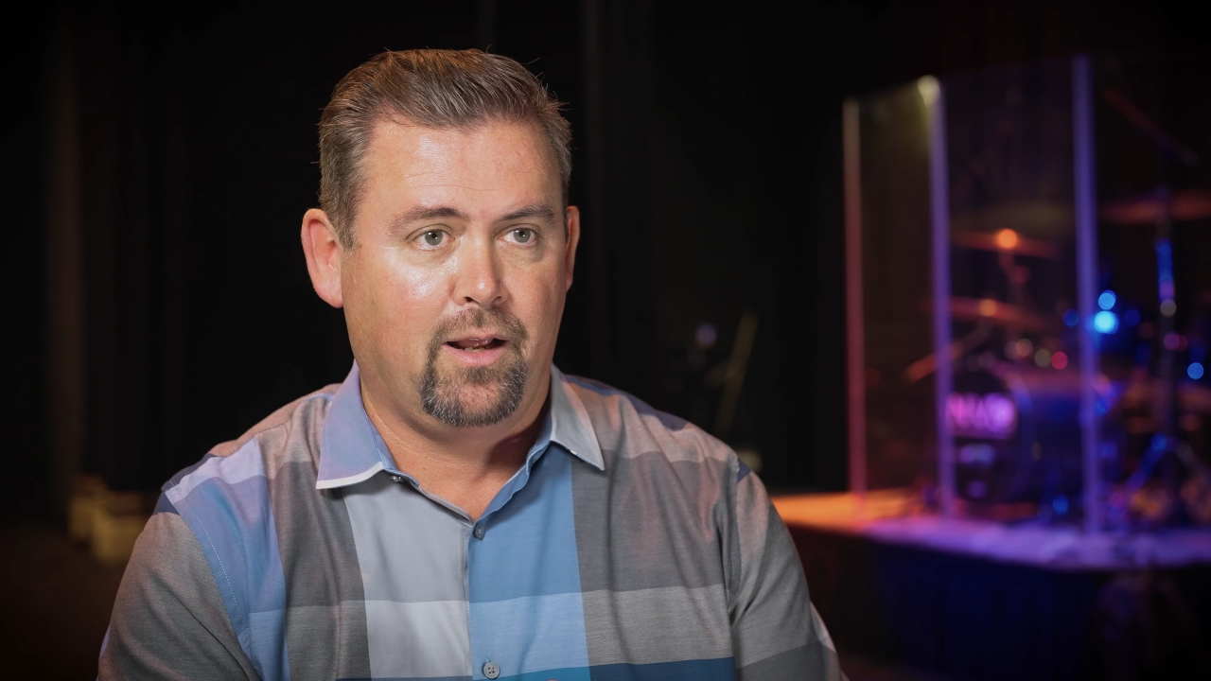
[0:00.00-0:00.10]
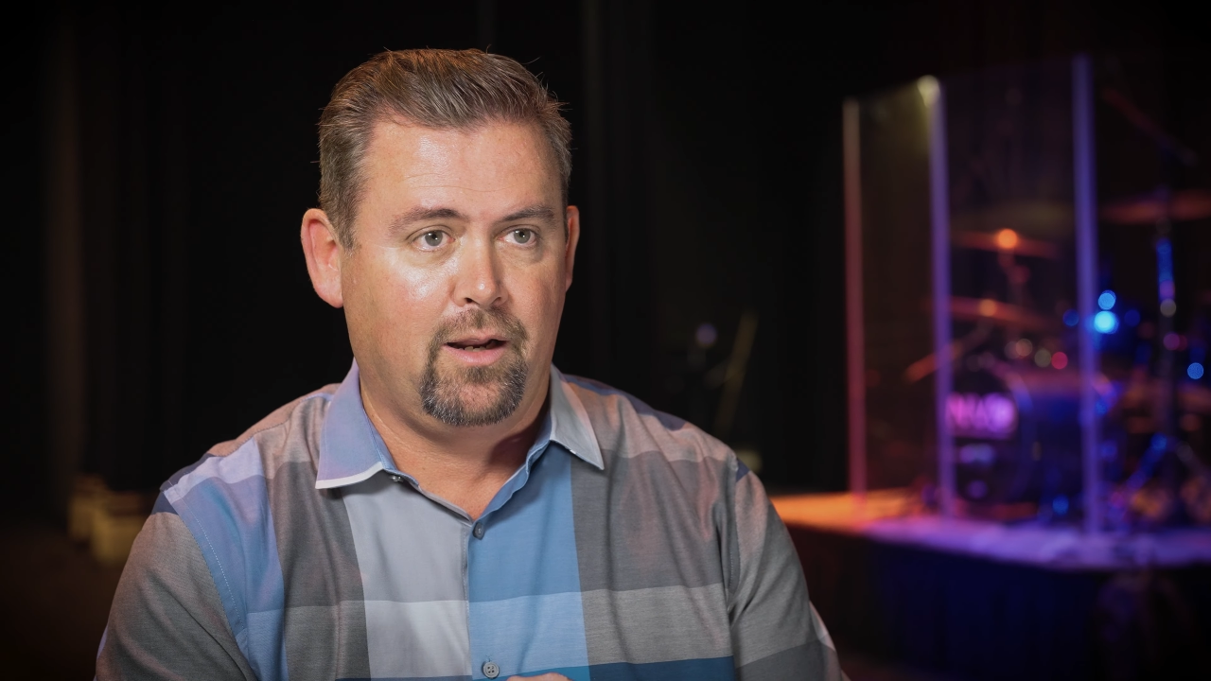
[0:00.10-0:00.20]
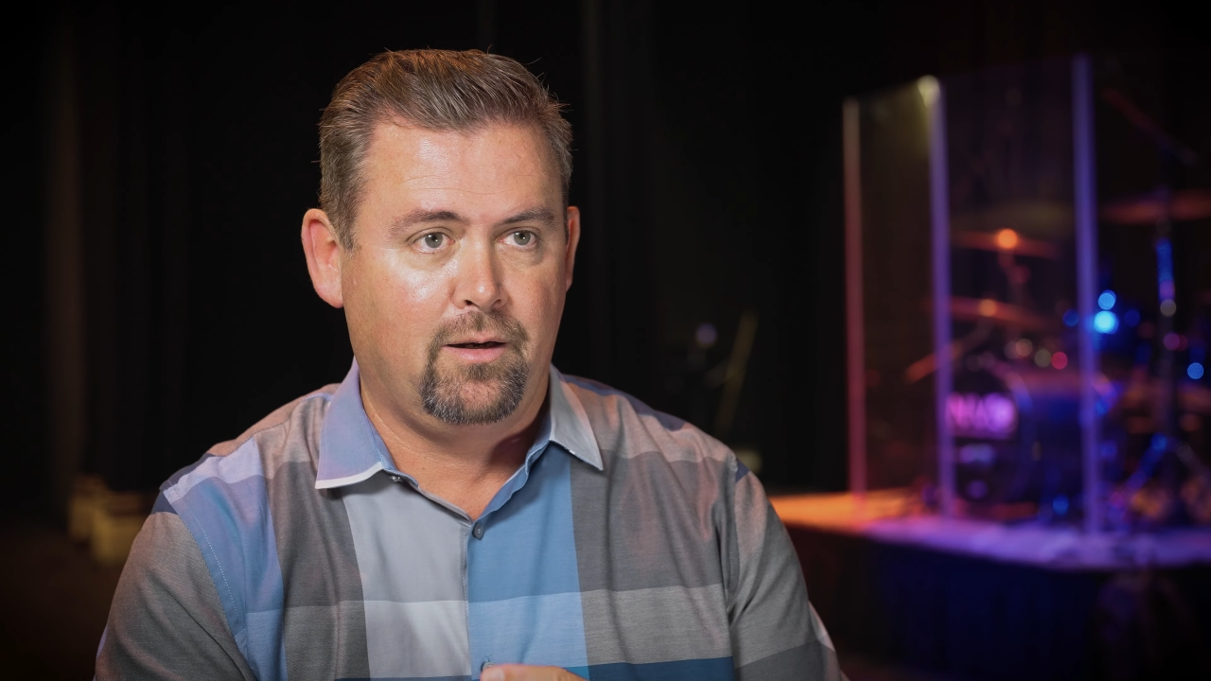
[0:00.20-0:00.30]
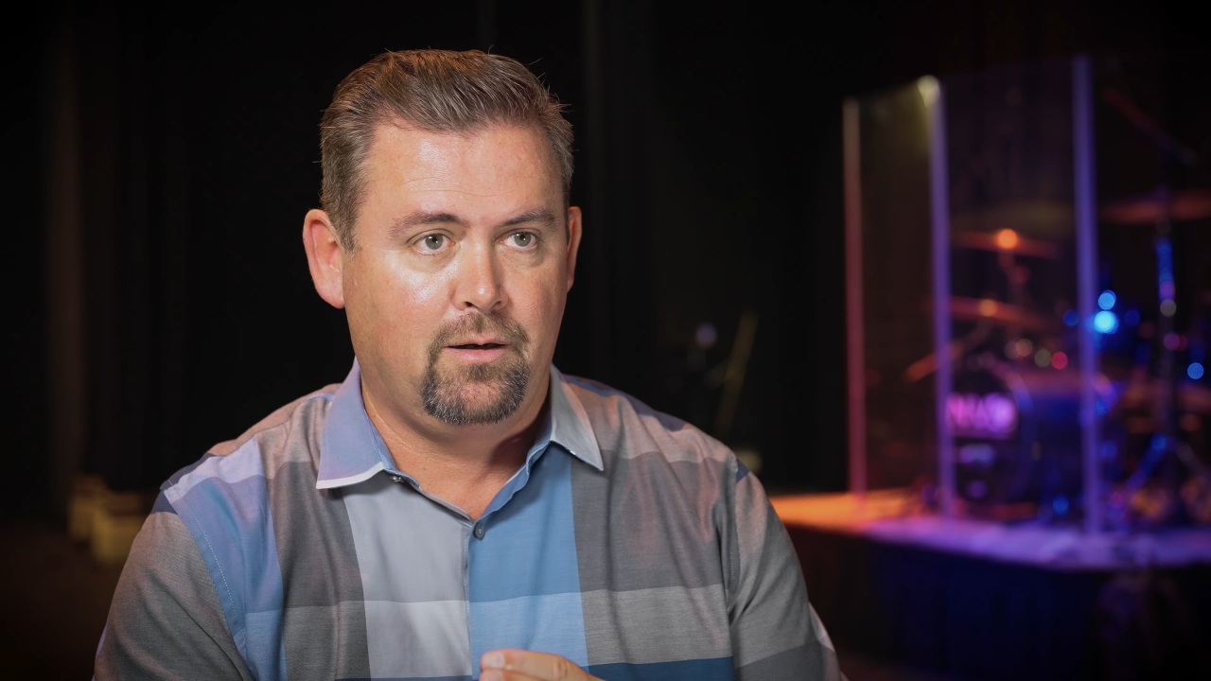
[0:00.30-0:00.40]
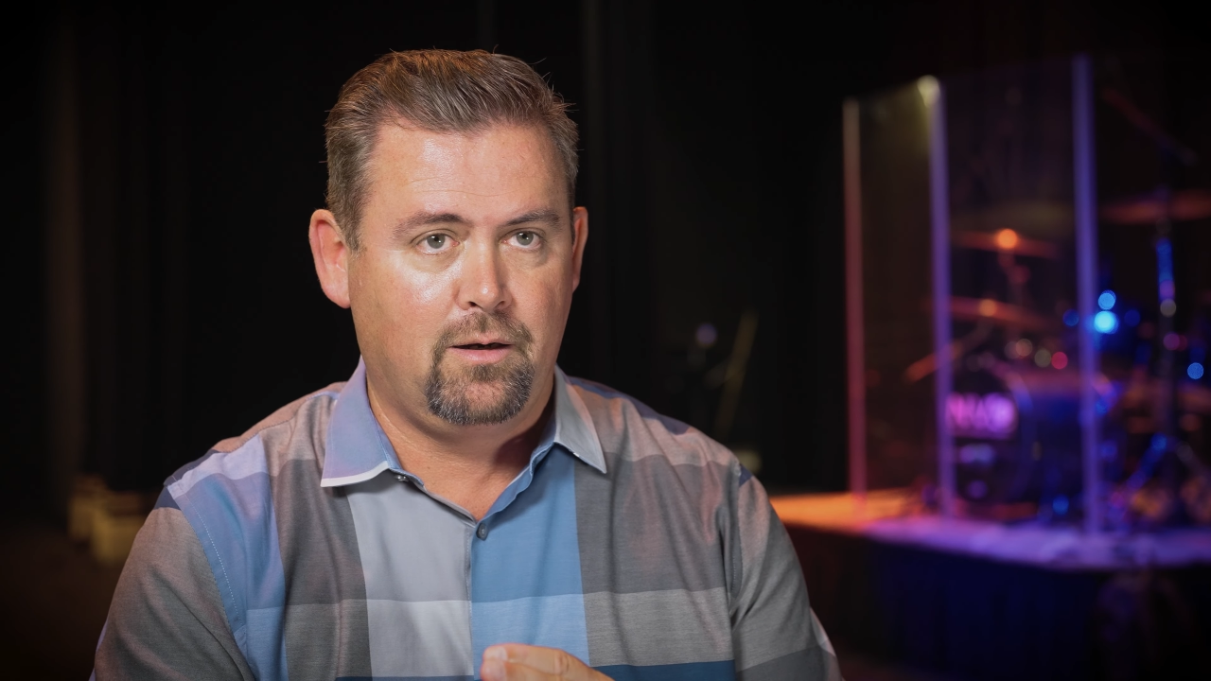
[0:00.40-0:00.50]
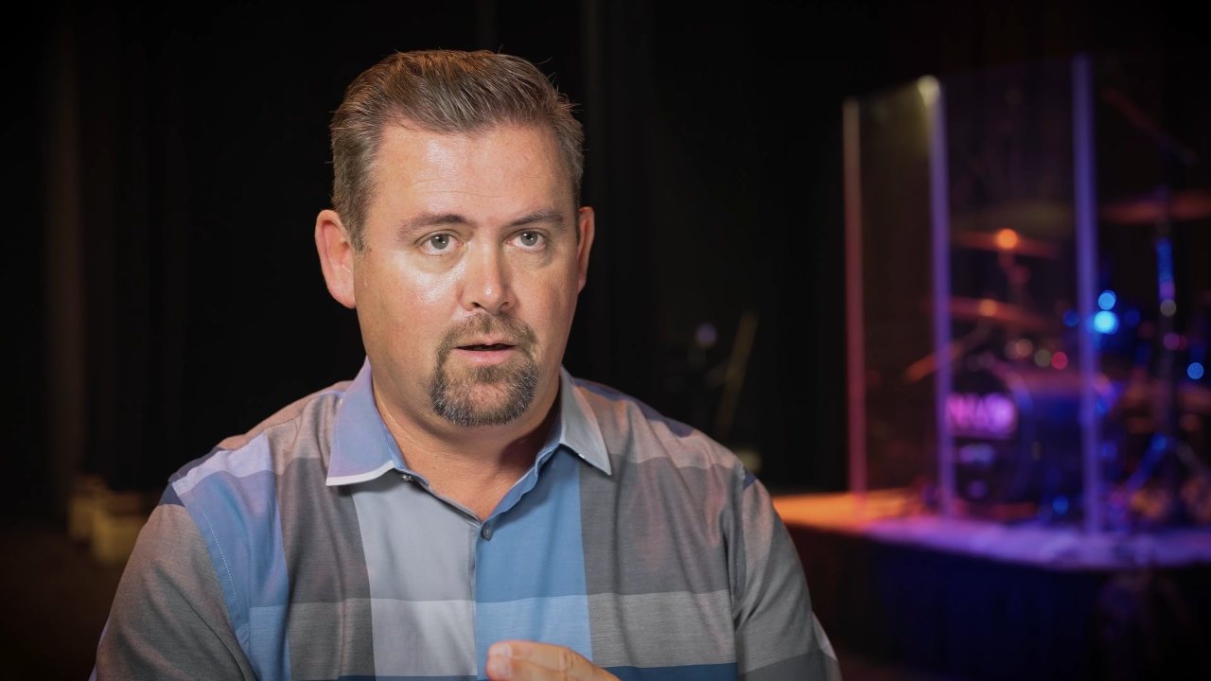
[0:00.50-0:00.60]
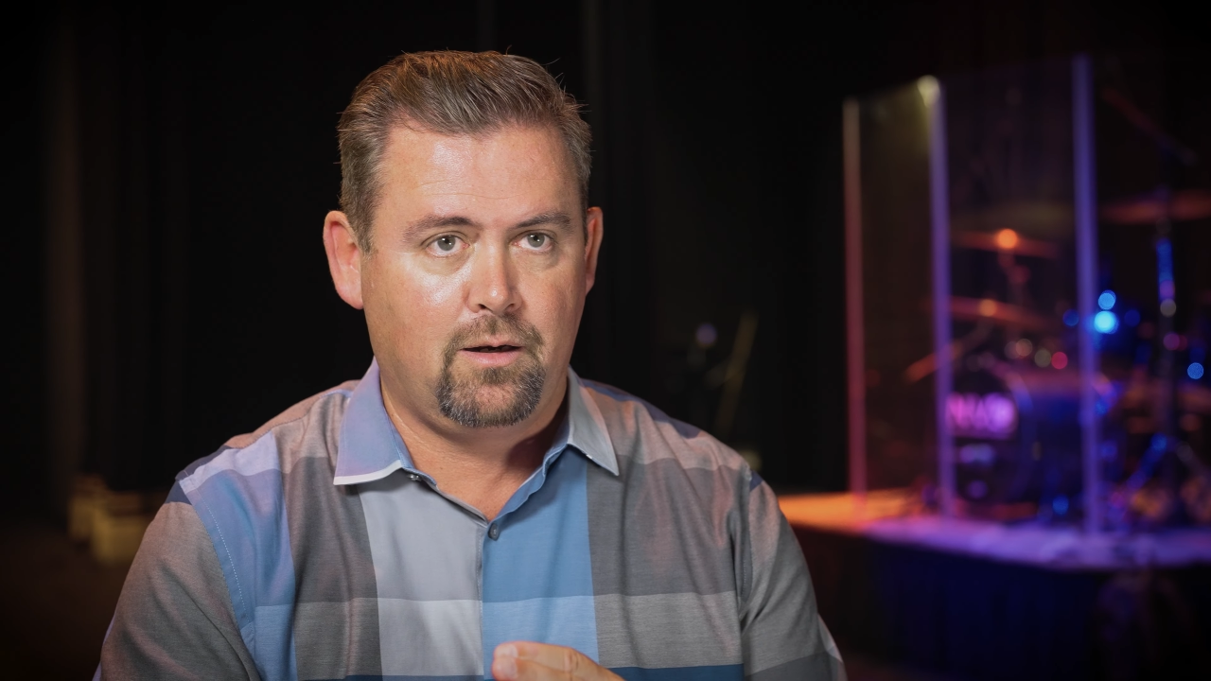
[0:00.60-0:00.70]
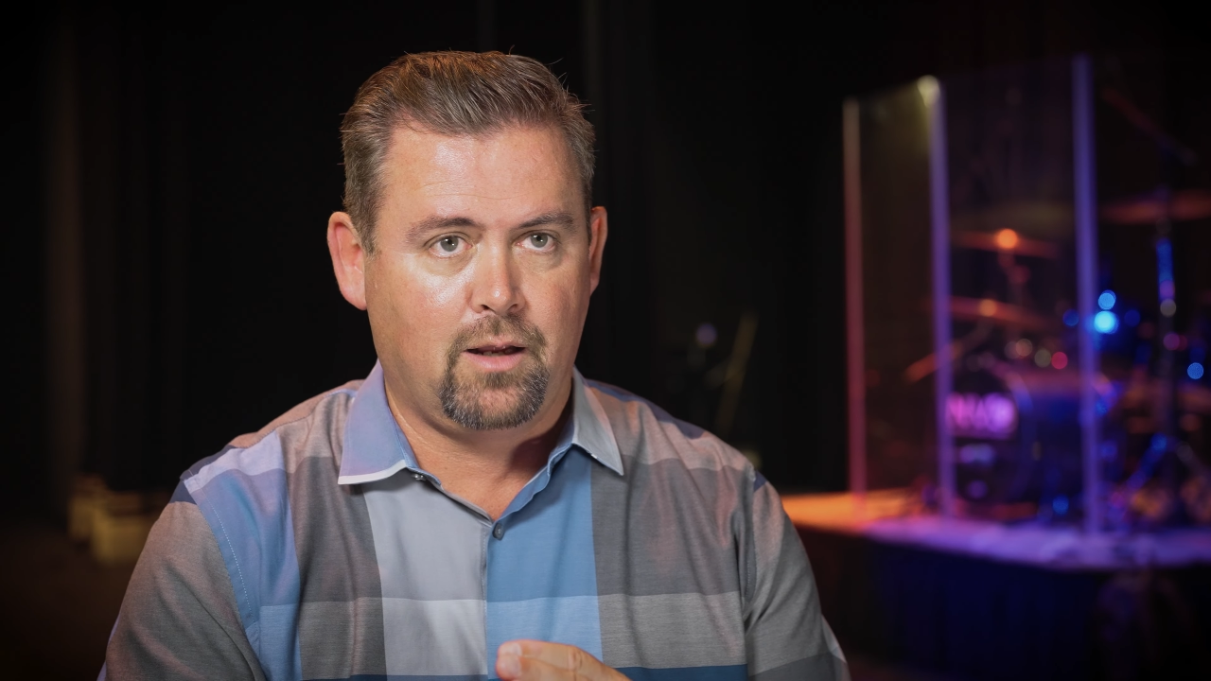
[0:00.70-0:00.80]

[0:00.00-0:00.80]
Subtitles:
And